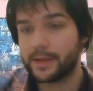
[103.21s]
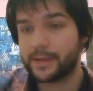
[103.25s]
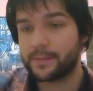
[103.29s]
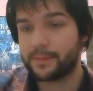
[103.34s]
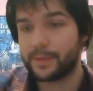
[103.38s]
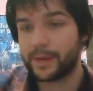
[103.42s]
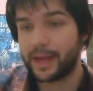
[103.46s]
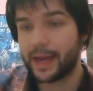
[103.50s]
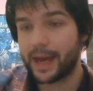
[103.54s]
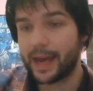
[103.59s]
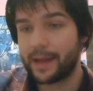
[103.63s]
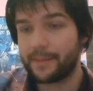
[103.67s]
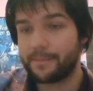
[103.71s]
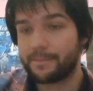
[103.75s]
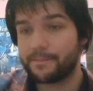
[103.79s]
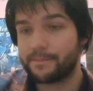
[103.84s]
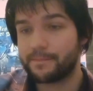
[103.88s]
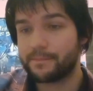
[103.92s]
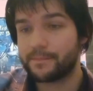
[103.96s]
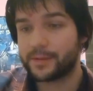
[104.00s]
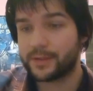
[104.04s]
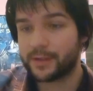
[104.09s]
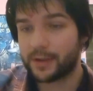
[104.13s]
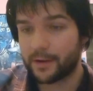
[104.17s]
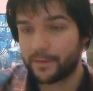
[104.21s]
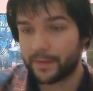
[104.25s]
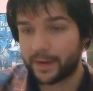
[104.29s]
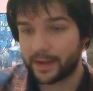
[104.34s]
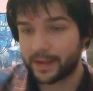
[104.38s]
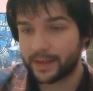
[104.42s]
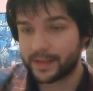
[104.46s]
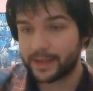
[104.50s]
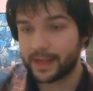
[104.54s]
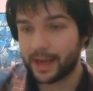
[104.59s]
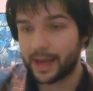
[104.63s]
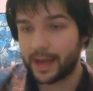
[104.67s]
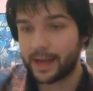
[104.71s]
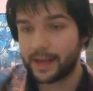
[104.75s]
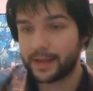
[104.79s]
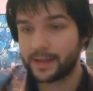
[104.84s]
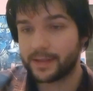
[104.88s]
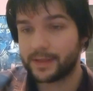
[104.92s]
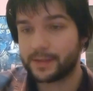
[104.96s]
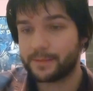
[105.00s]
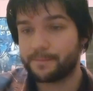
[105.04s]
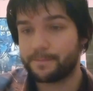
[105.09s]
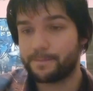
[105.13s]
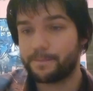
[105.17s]
We got serving size
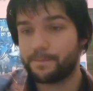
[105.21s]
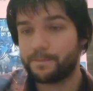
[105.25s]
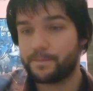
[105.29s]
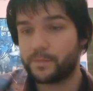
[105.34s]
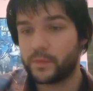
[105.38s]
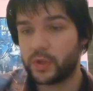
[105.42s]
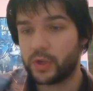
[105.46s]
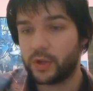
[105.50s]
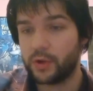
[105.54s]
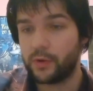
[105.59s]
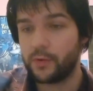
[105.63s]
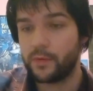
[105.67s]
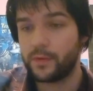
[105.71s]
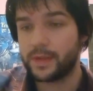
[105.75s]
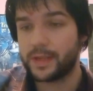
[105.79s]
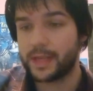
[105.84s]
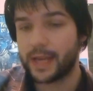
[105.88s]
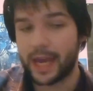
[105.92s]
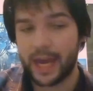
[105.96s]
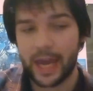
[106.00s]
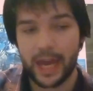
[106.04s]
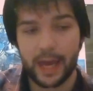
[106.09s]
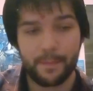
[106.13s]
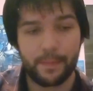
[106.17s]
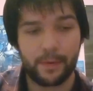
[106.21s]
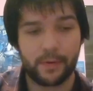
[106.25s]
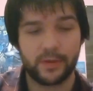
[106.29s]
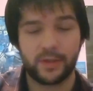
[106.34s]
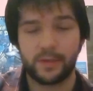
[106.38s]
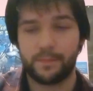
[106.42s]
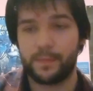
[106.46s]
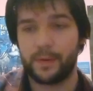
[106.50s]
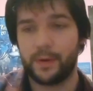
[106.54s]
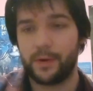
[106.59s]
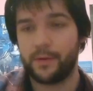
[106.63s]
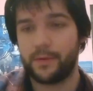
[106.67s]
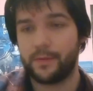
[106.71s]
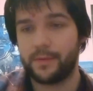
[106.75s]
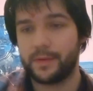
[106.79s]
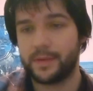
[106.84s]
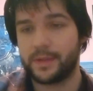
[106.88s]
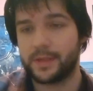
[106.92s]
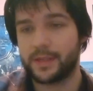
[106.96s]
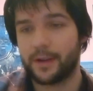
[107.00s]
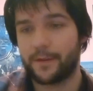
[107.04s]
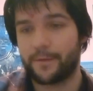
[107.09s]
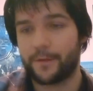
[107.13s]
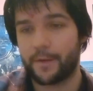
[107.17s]
two tablespoons
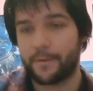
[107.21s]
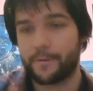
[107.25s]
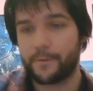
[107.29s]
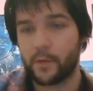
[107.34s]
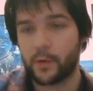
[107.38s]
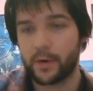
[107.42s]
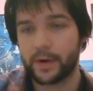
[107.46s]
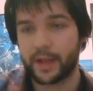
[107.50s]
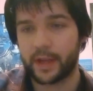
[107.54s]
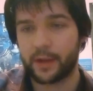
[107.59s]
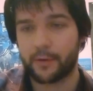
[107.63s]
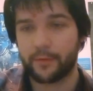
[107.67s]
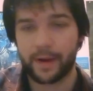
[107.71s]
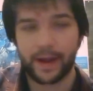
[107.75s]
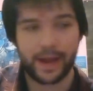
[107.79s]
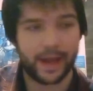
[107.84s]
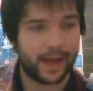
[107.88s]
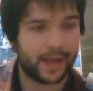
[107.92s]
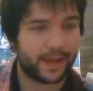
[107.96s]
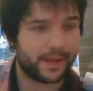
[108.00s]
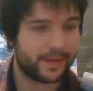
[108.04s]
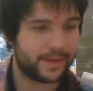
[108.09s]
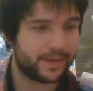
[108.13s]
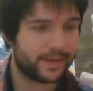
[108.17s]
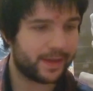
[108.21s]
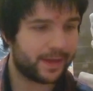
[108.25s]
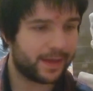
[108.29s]
for 40 grams.